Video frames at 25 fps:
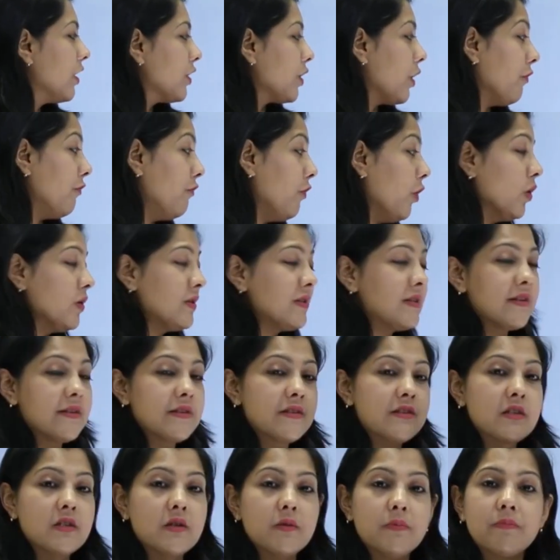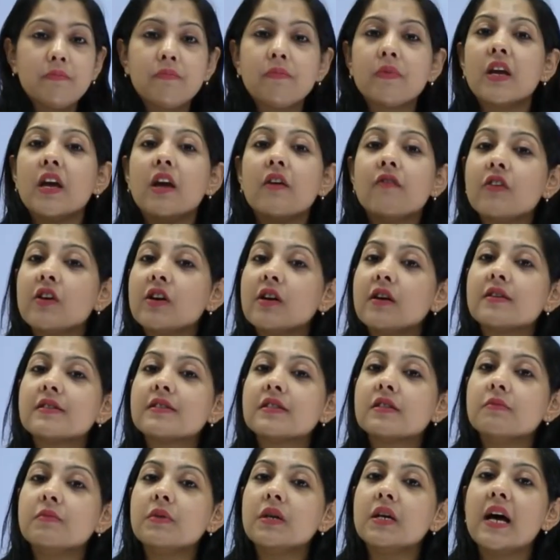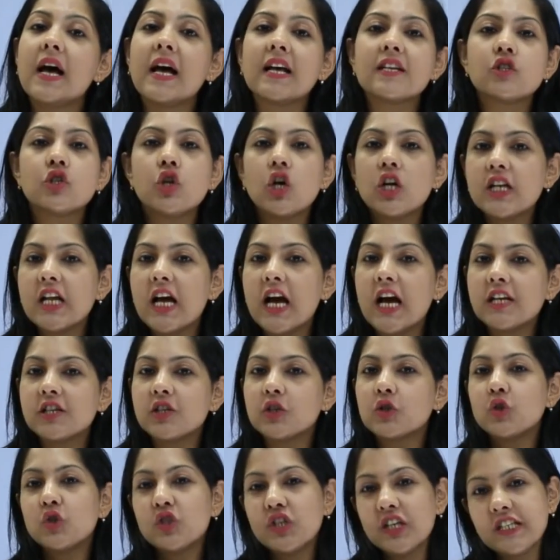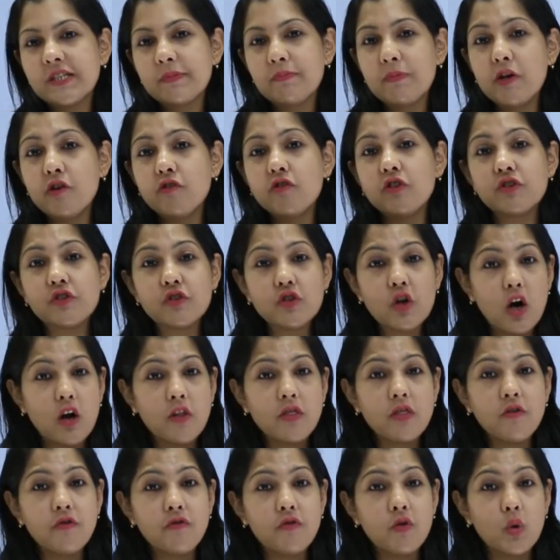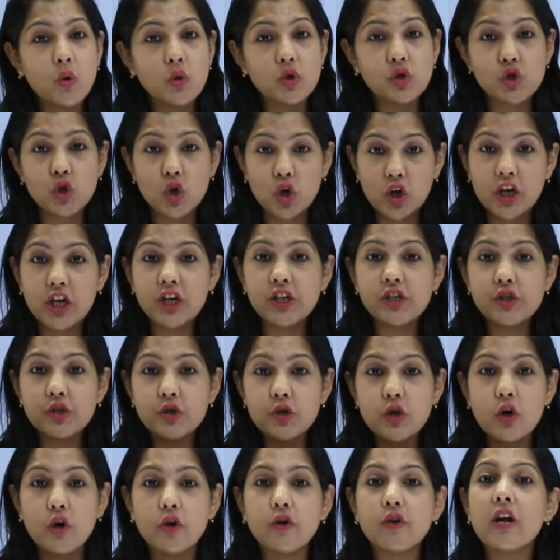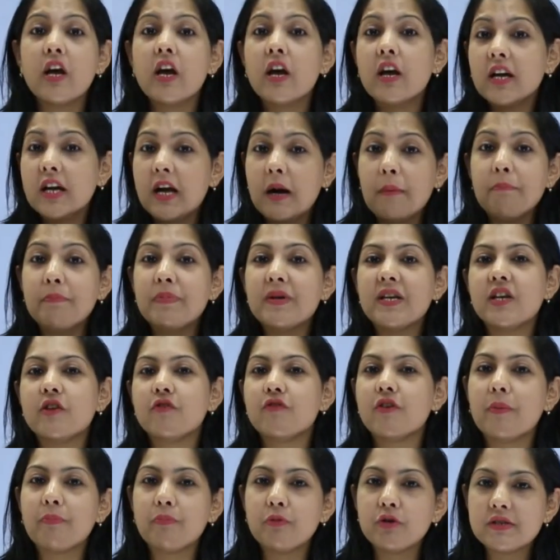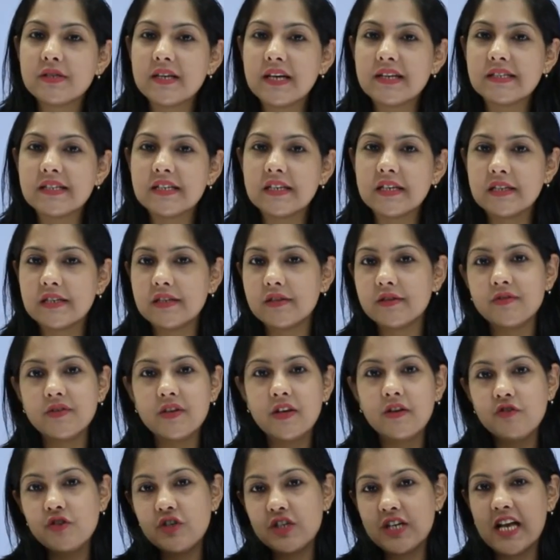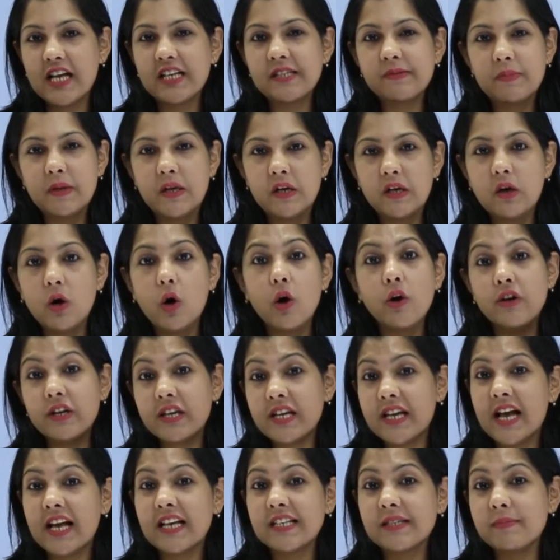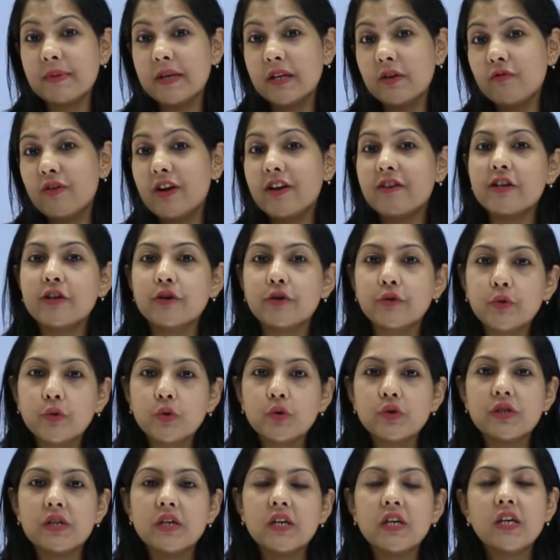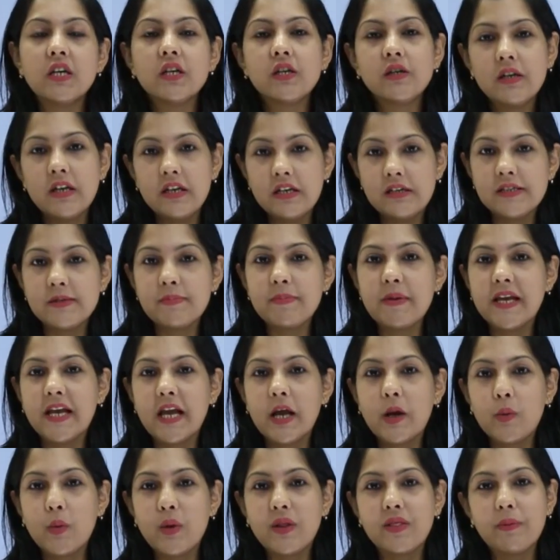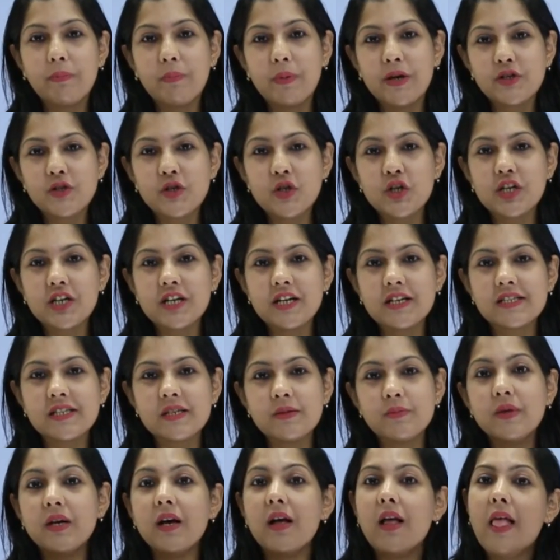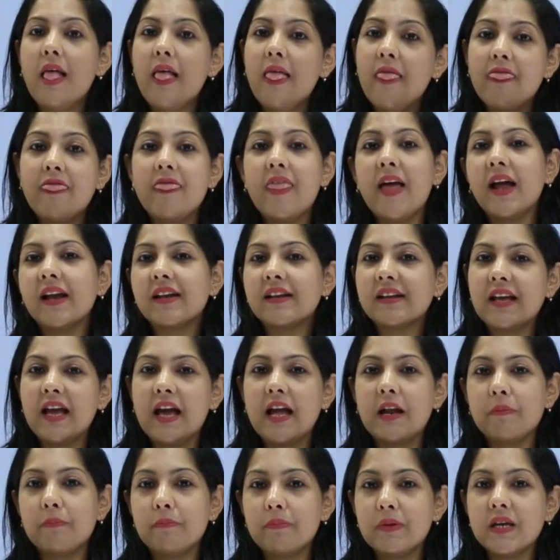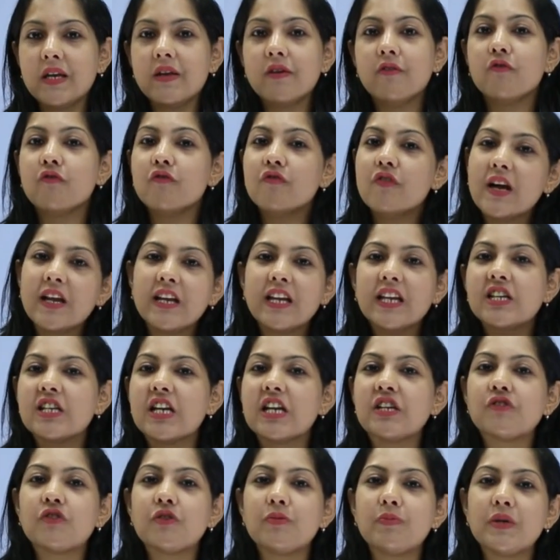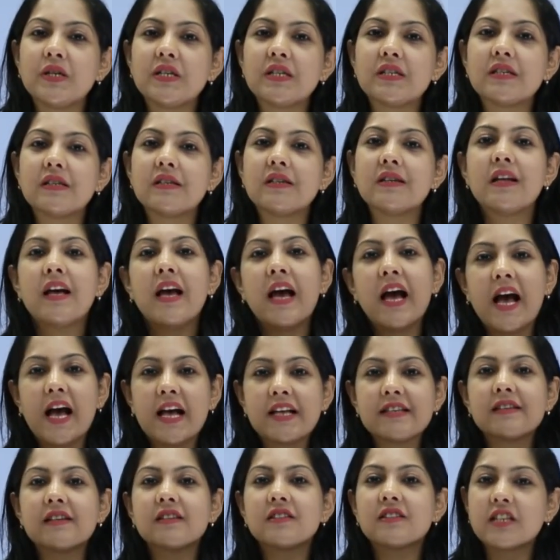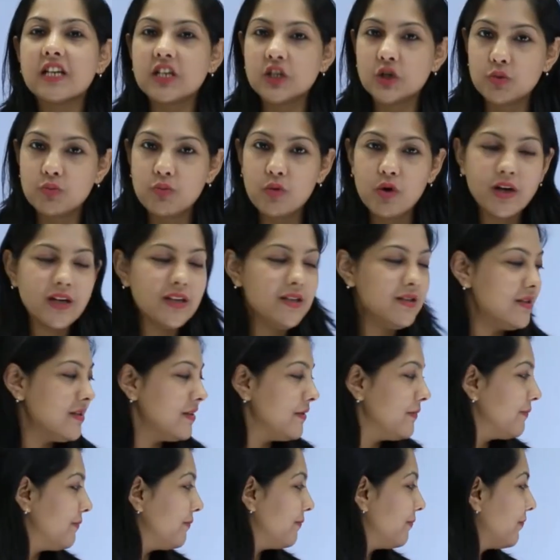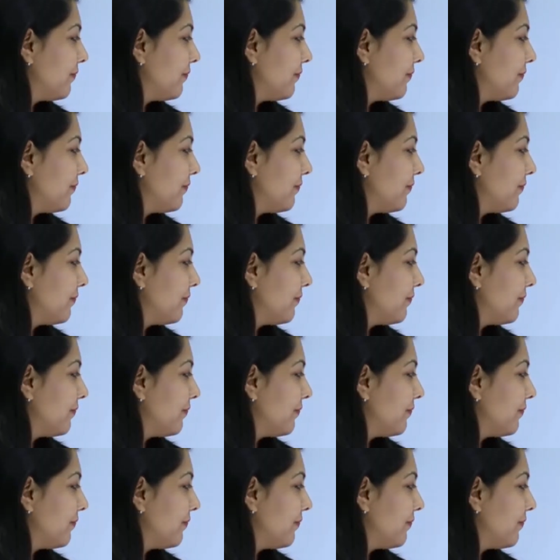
Your phone system. If a customer has not had a good experience on the phone talking to your company representative, if she has been or he has been very rude in speaking with the particular customer, that can be very detrimental as a touch point.